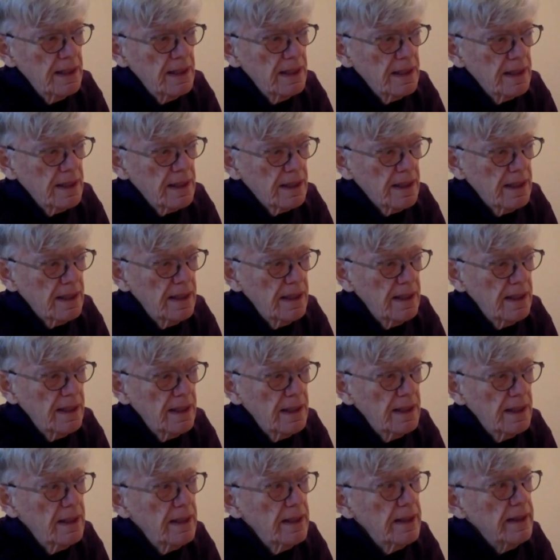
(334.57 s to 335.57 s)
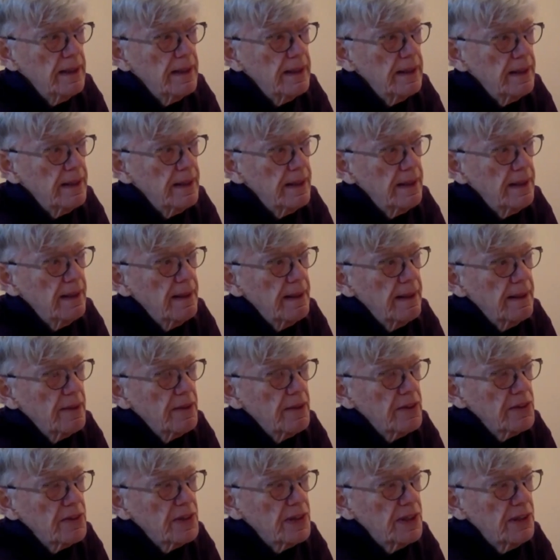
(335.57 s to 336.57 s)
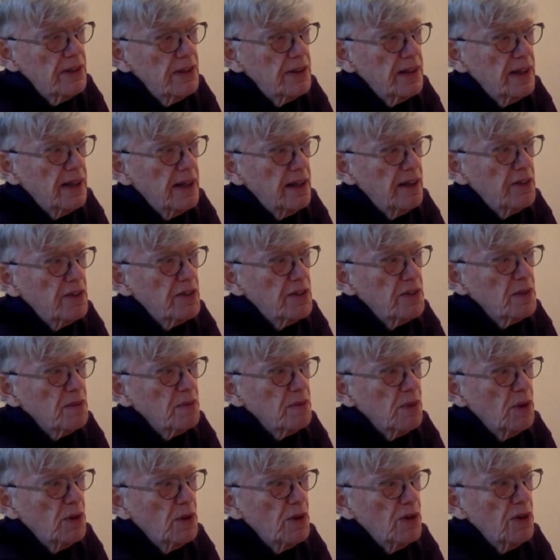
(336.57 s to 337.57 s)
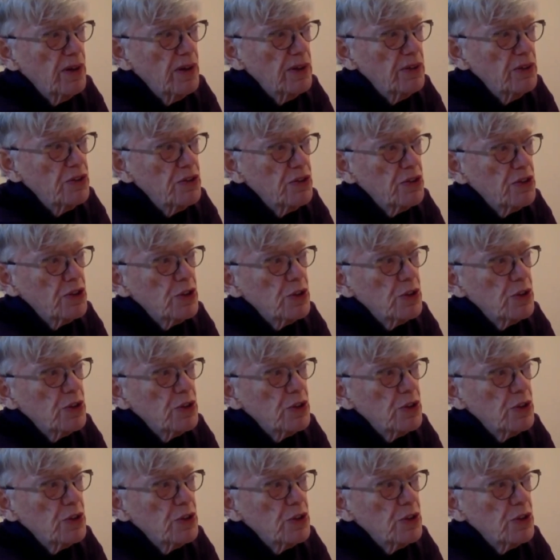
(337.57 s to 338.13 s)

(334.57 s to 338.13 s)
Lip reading: Okay. Just here and there, some orange.